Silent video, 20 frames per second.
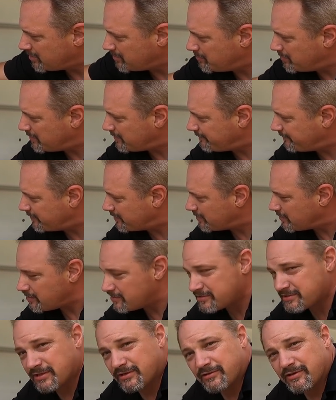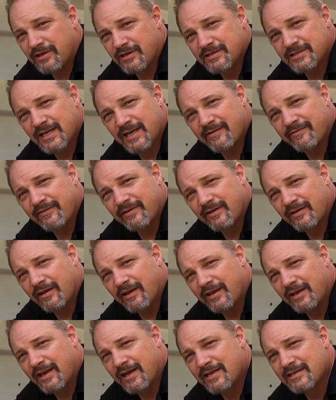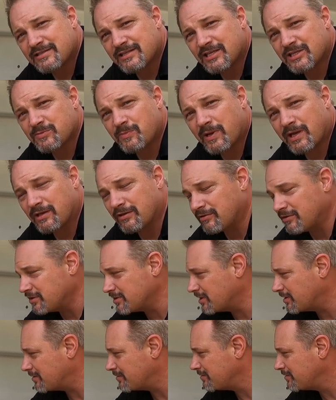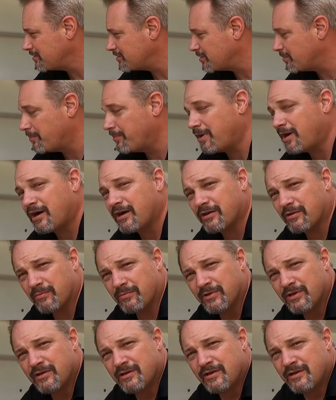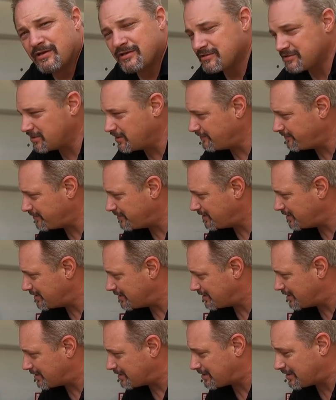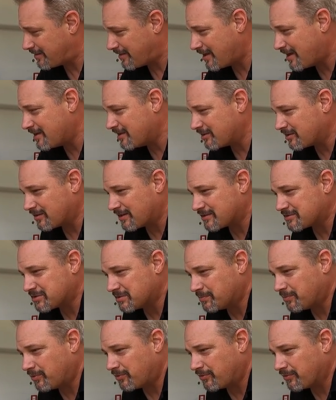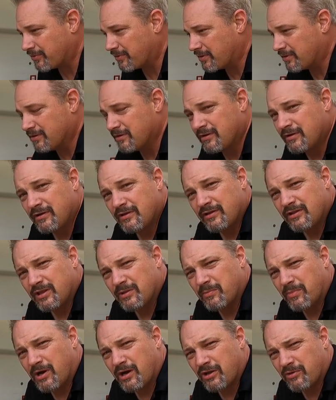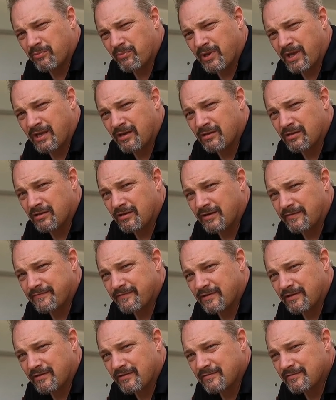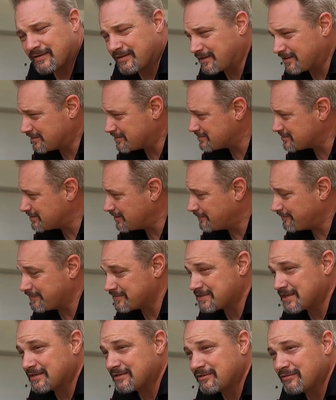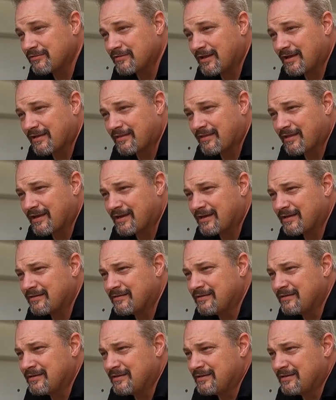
The Bigfoot also does have a, an access panel on the, on the bottom. So if you need to get to that, you can actually pull the, the bottom panel off to, to get to stuff, which I do like that.